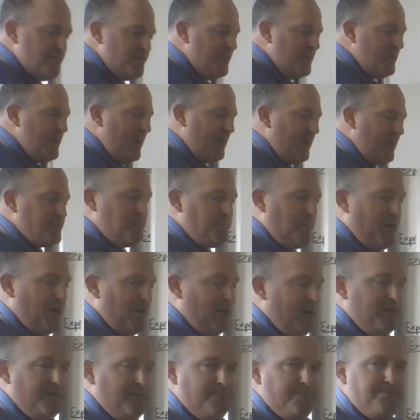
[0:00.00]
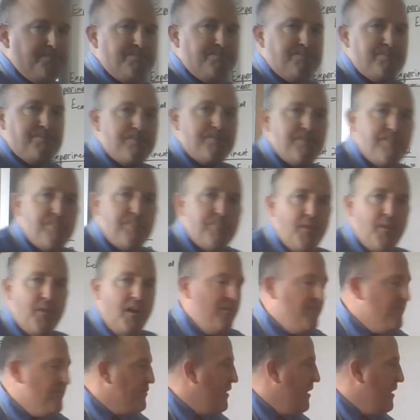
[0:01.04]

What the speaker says: the next part of